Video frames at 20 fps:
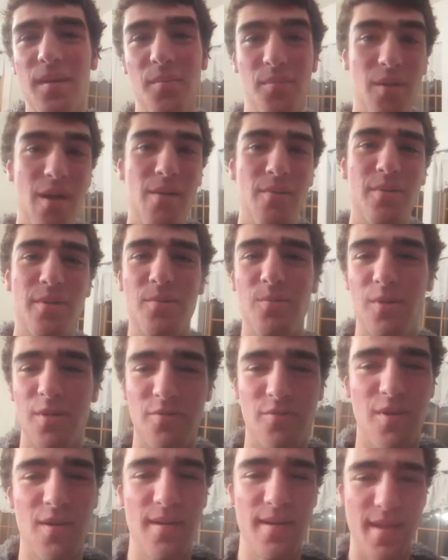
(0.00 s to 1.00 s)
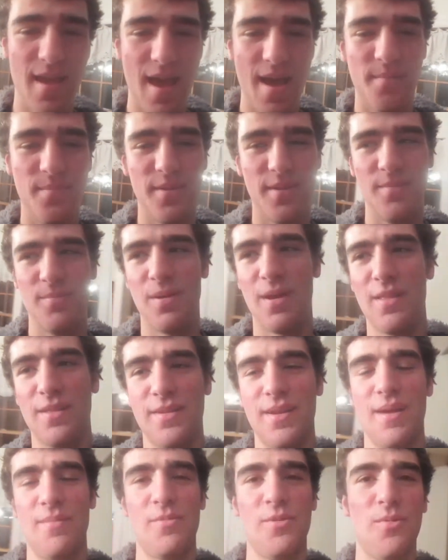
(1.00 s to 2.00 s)
it probably would have already happened by the
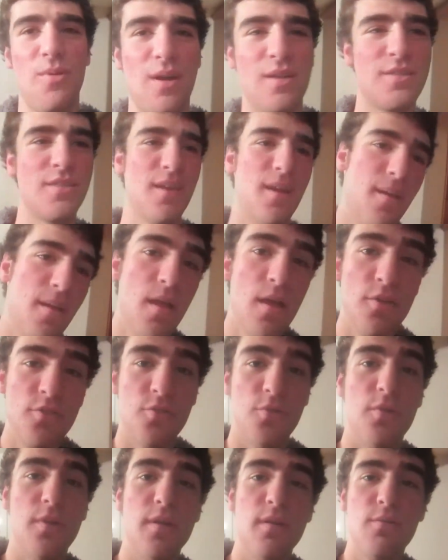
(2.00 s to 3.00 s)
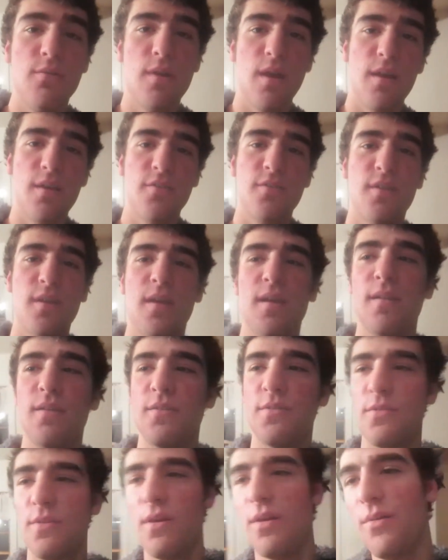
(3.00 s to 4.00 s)
time you watch it. So did you guys get any
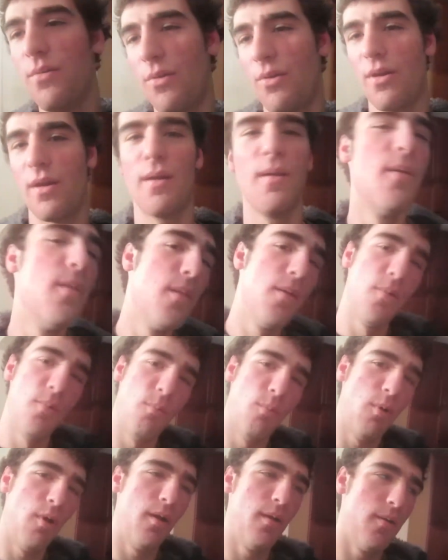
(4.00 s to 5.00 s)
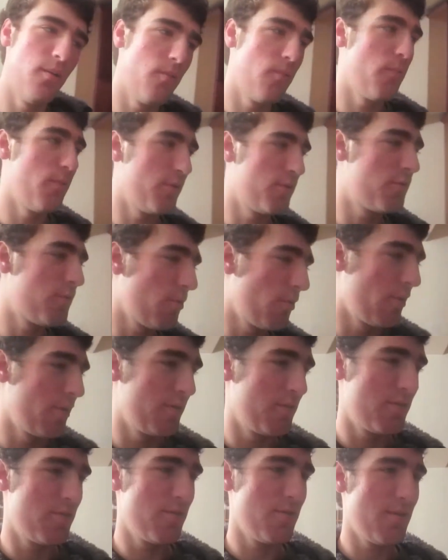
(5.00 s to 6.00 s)
snow, or what, what
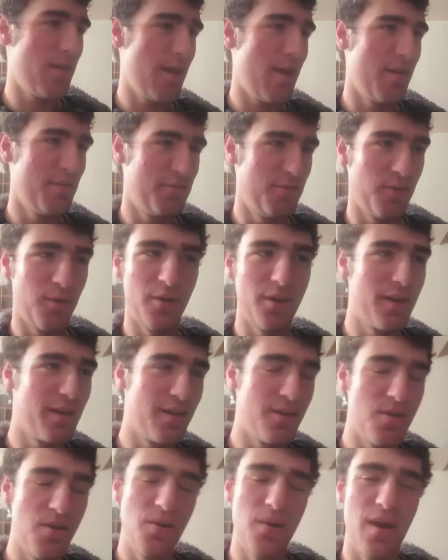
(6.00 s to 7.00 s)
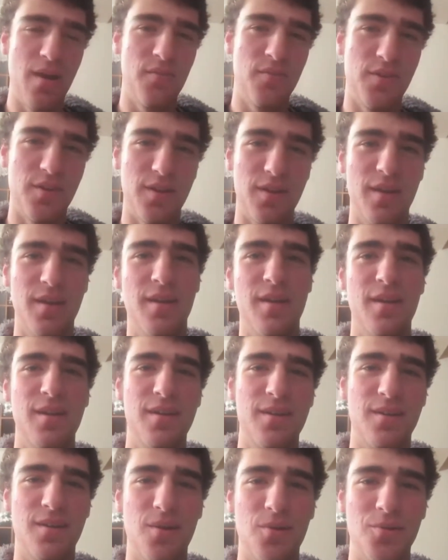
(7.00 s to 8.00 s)
stories do you have, or did you have to
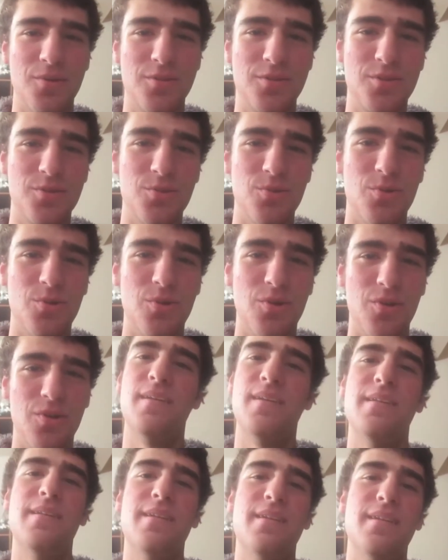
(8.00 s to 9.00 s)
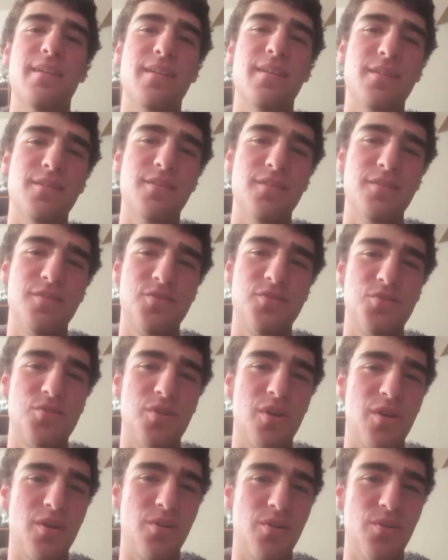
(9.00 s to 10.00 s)
go to school and
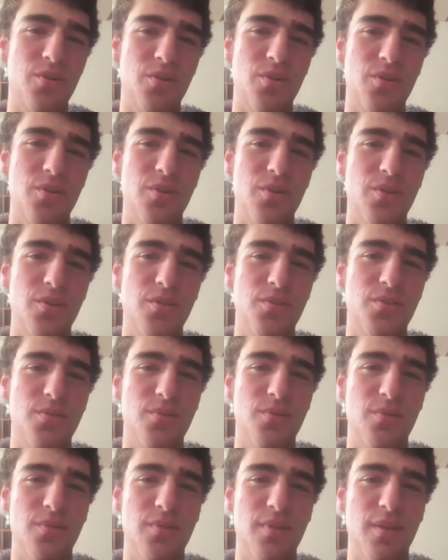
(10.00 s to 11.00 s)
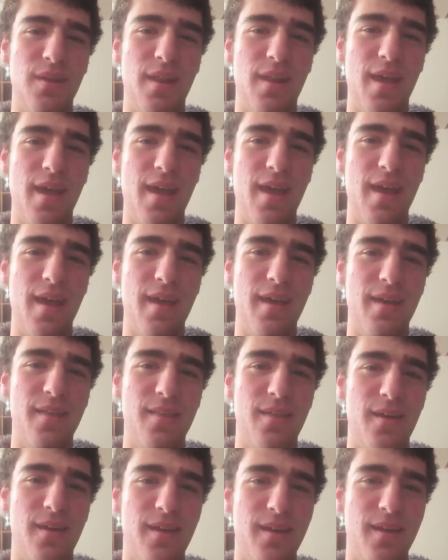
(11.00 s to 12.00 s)
struggle through the day
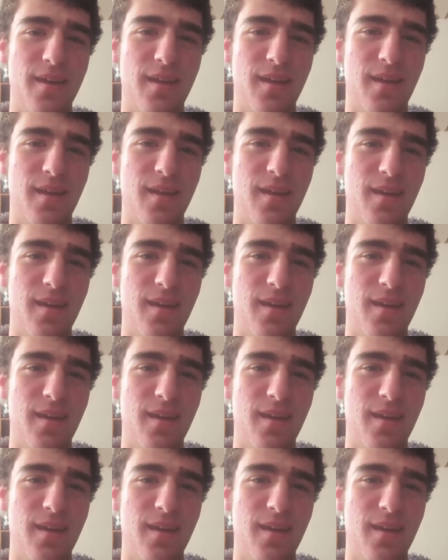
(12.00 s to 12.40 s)
like